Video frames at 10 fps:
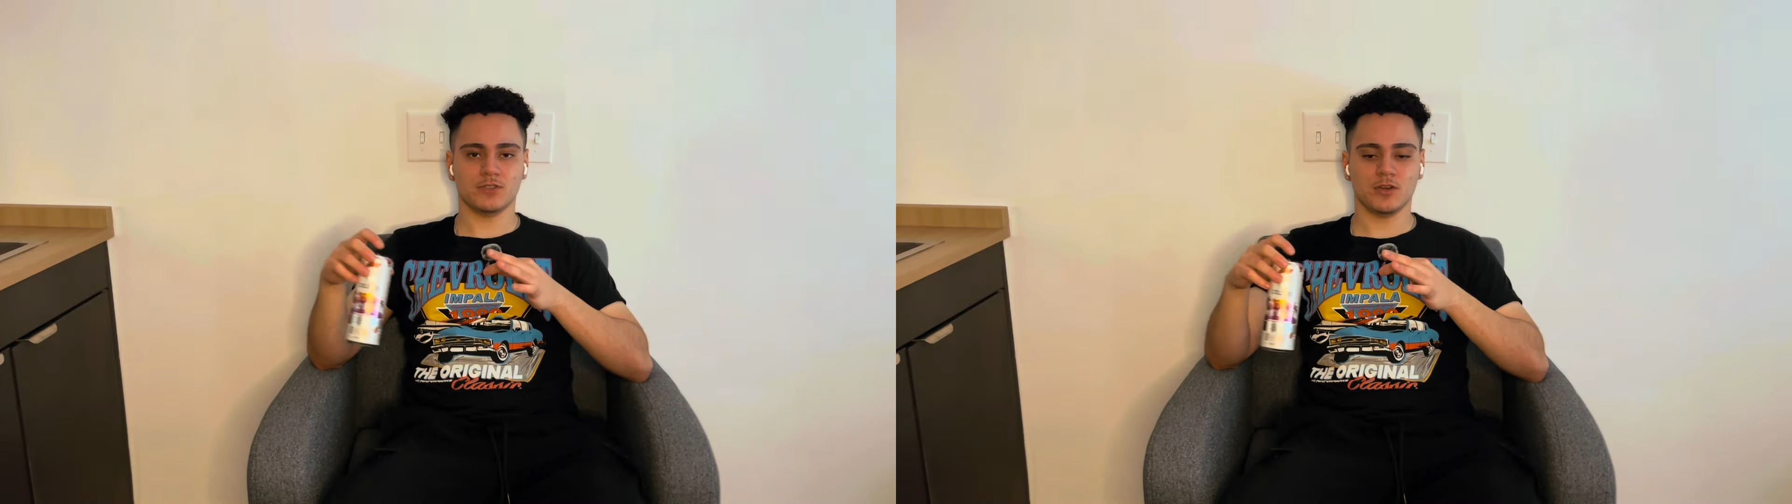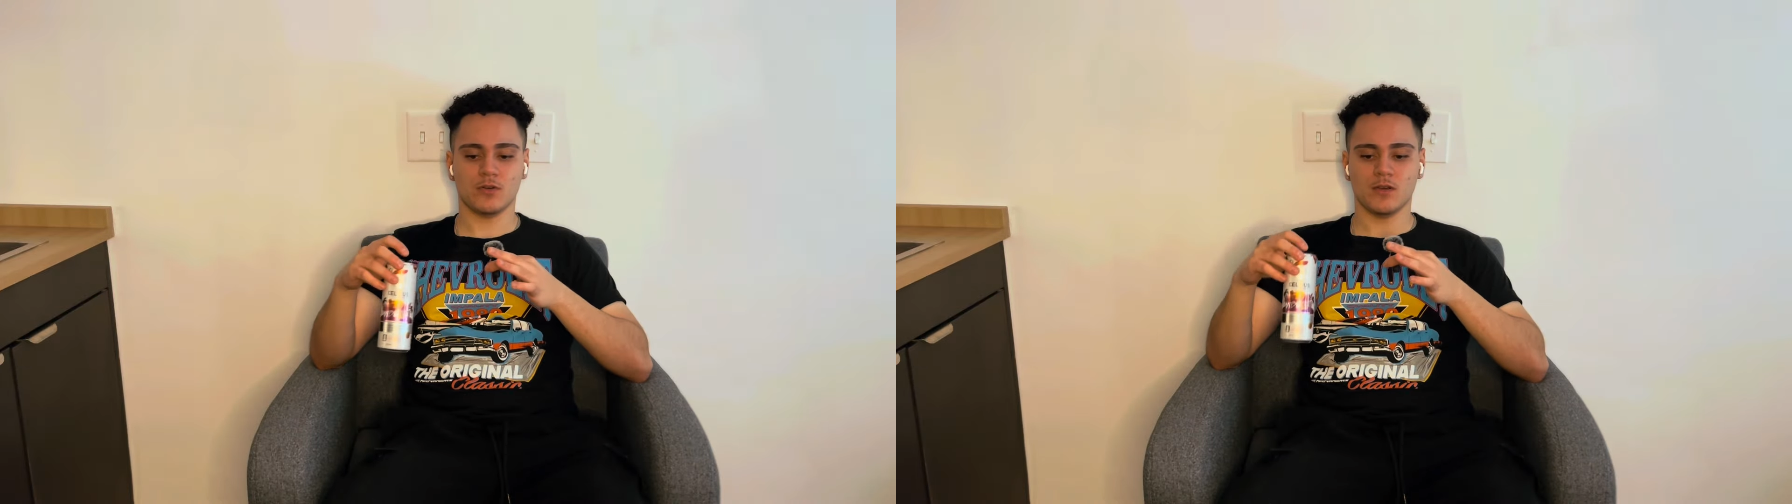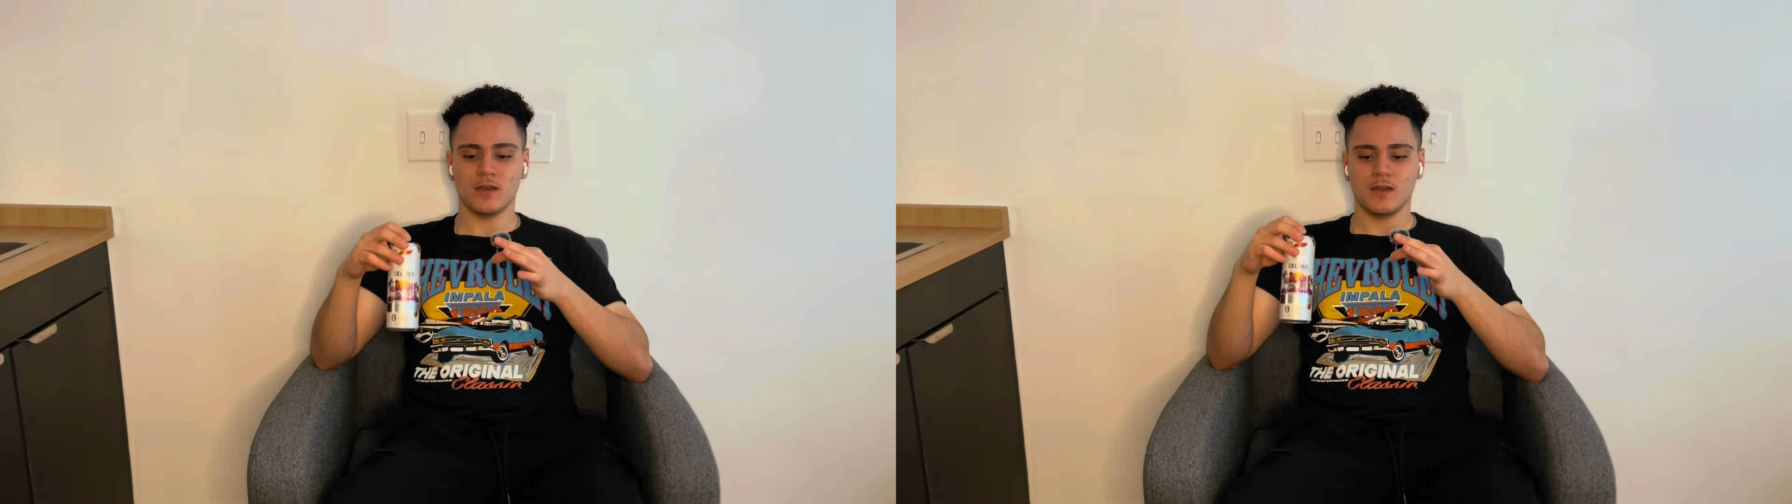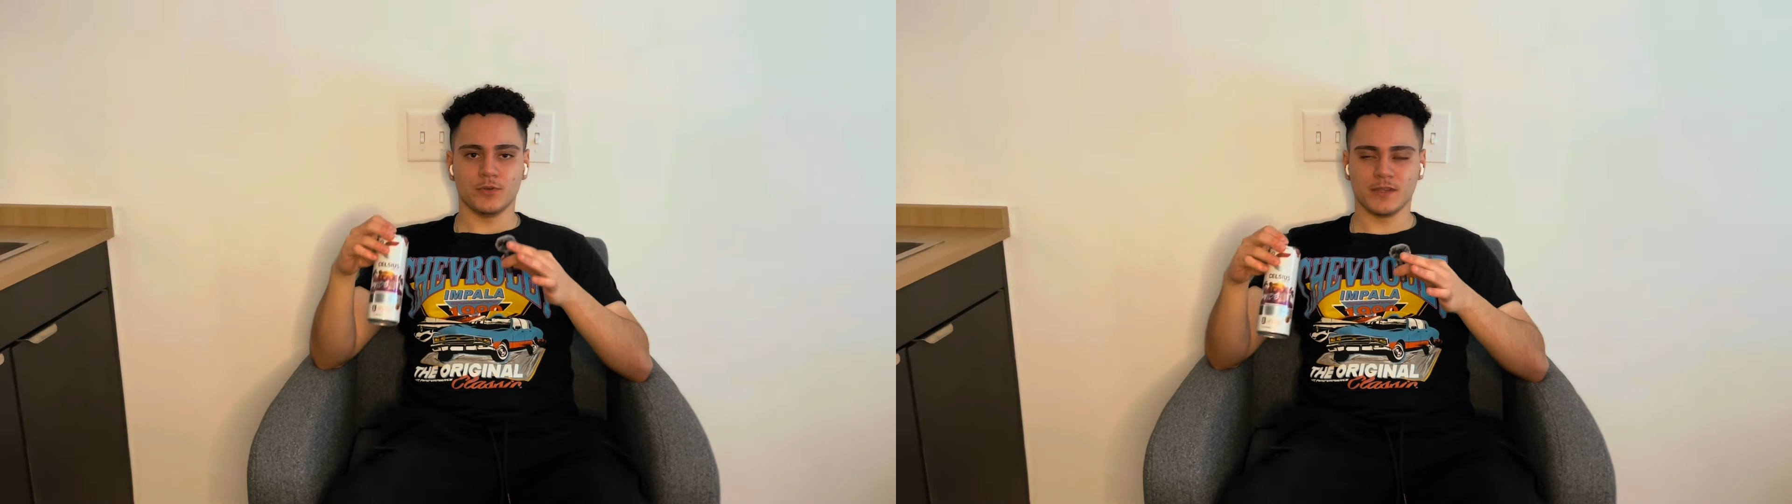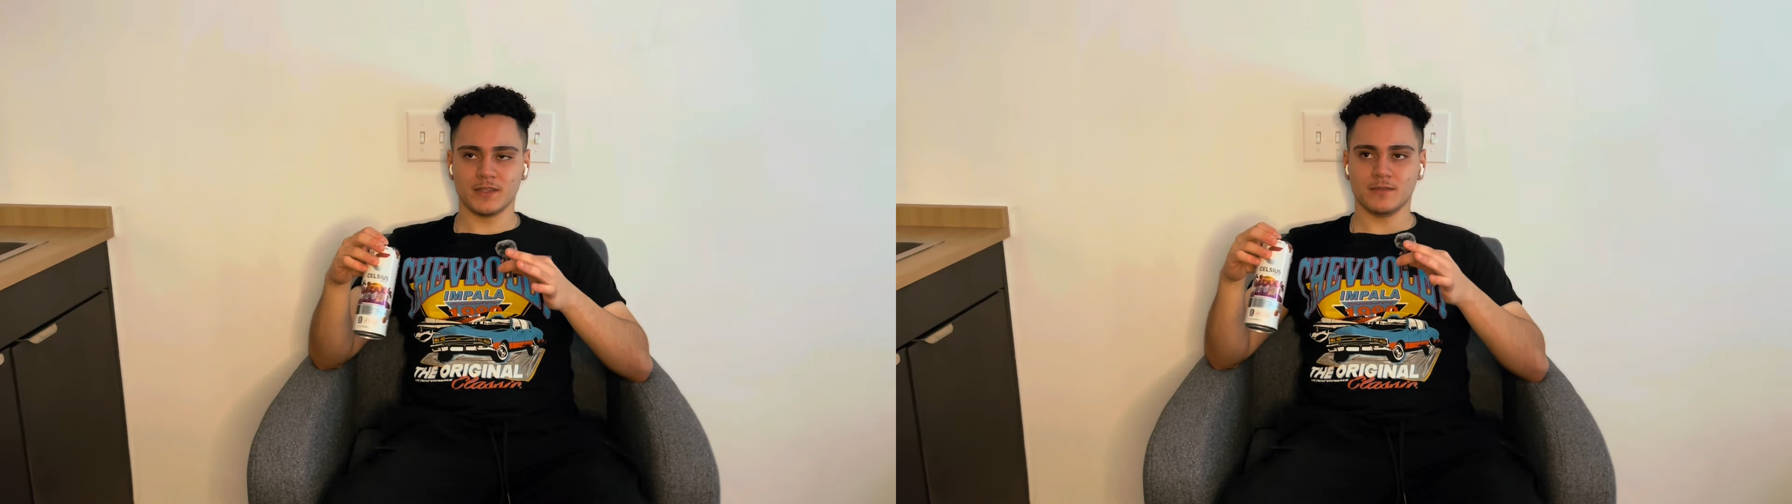So
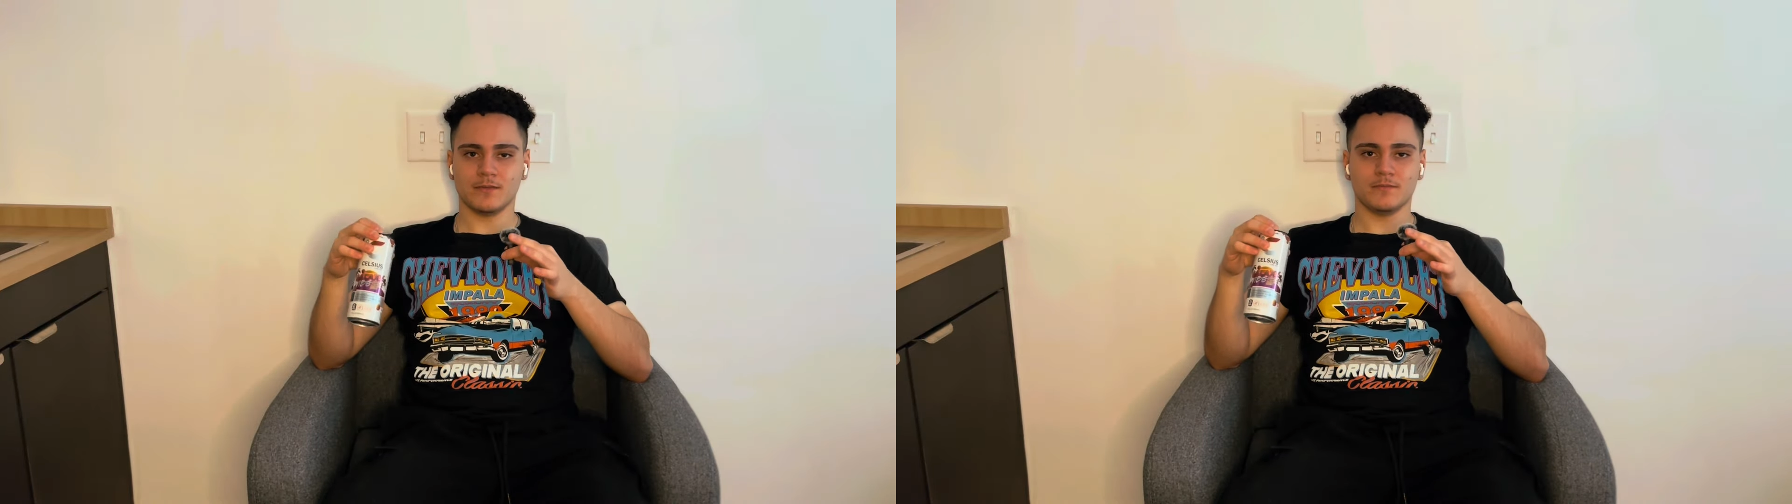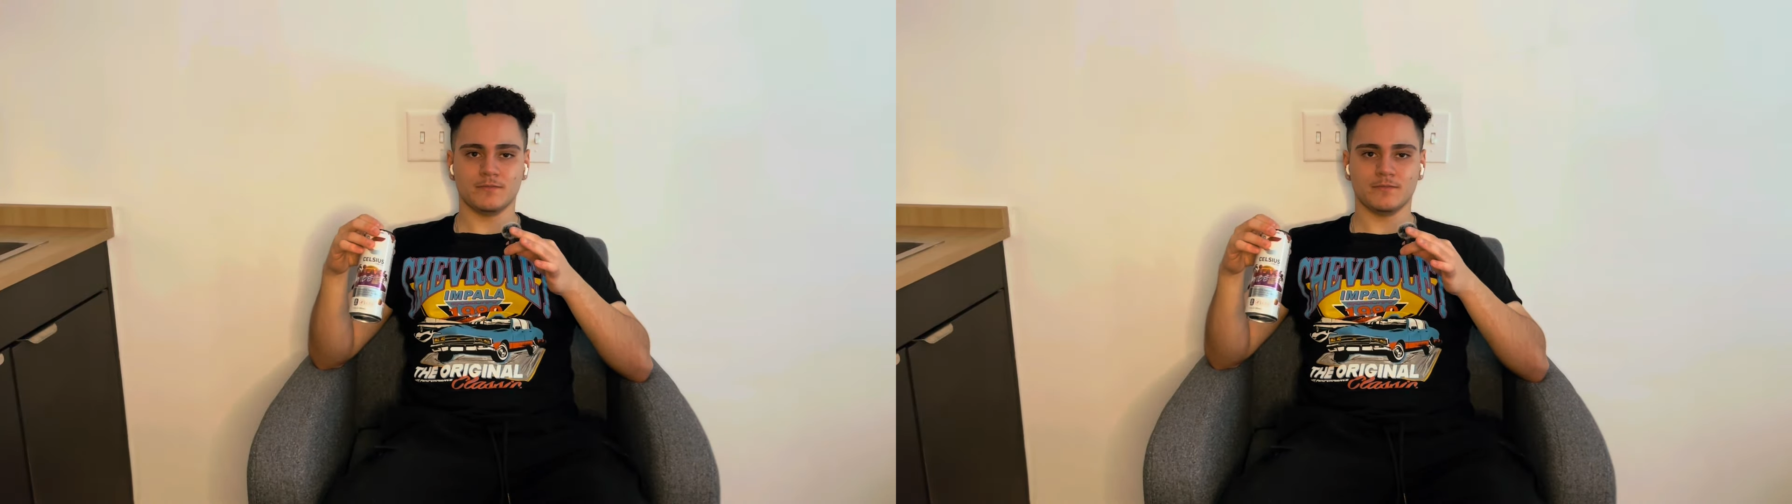doing